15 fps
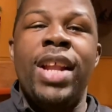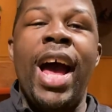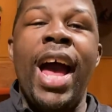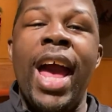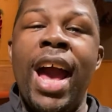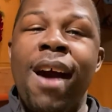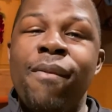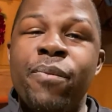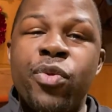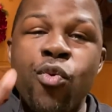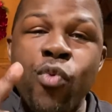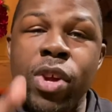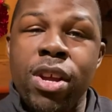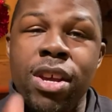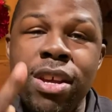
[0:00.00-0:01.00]
And I have
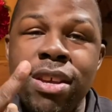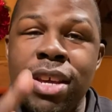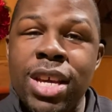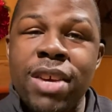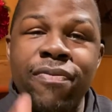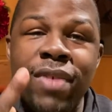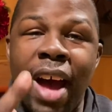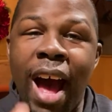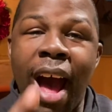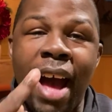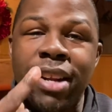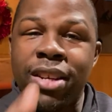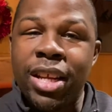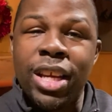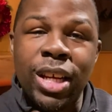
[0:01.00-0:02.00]
three gift
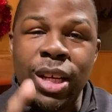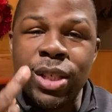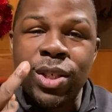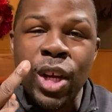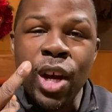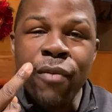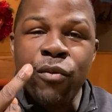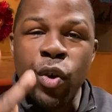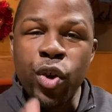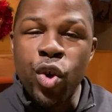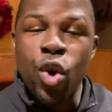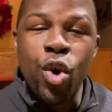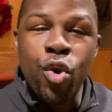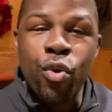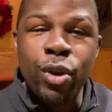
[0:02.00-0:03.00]
ideas for
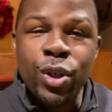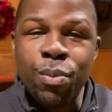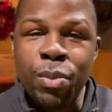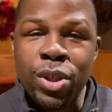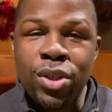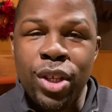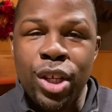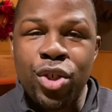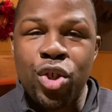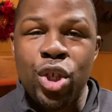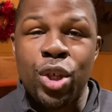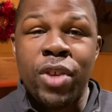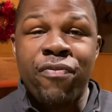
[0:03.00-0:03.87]
your Christmas this year.